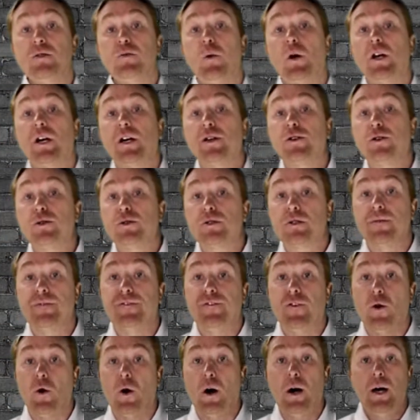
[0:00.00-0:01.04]
what I use them
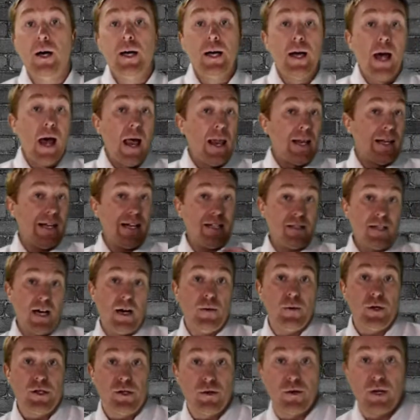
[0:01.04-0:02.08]
for. Let's say
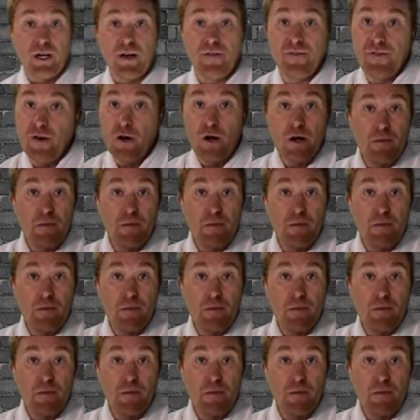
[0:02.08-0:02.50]
we're doing a very